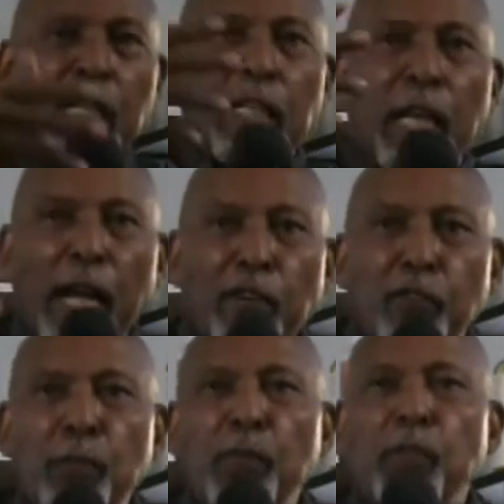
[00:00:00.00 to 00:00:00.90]
and
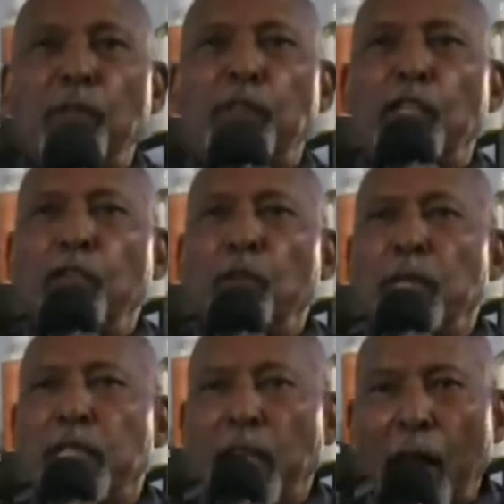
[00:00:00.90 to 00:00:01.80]
attributes of the human
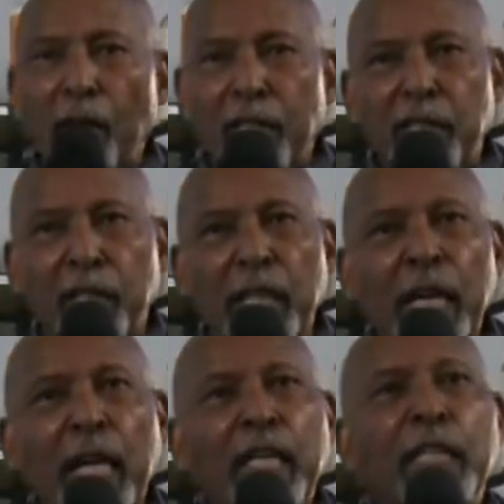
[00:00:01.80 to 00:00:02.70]
character
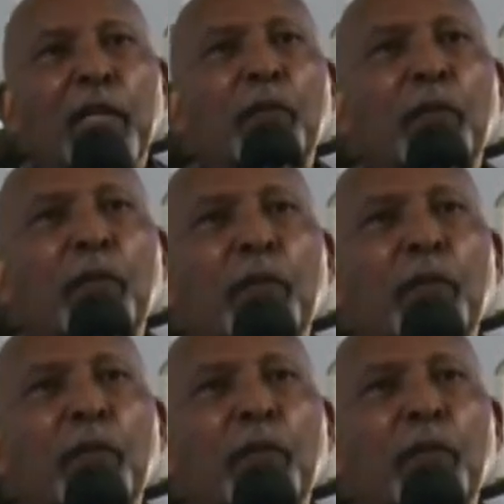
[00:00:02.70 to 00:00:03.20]
that we